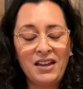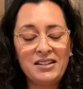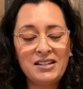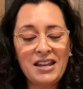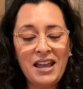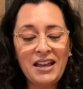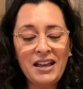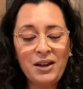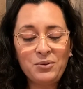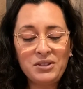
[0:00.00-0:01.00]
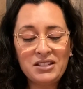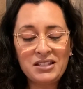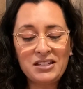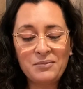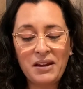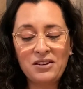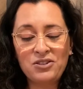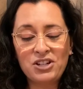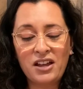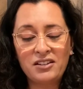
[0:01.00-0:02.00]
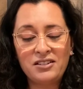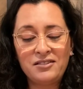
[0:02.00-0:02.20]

Today, I will listen to my inner child.